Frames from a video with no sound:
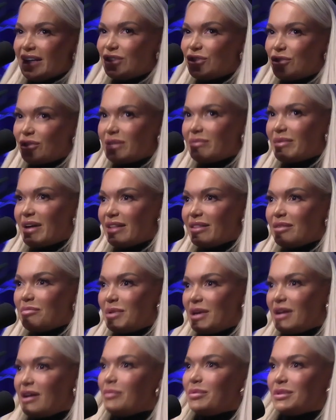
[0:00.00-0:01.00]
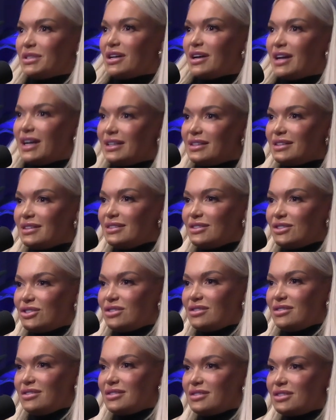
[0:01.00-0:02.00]
talking about the Big Appetite
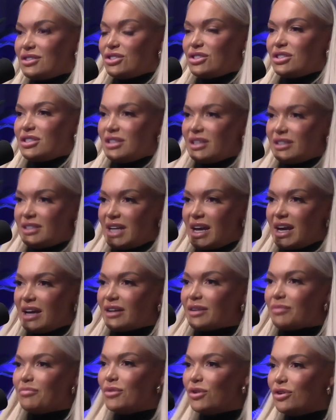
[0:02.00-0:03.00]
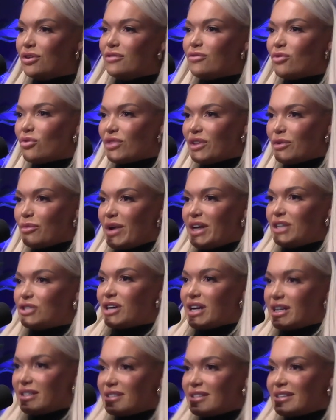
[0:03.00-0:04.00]
tech move, or the
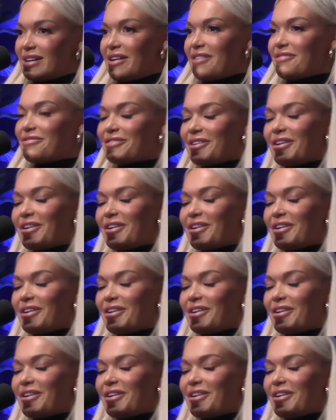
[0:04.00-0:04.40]
WeTrain stuff?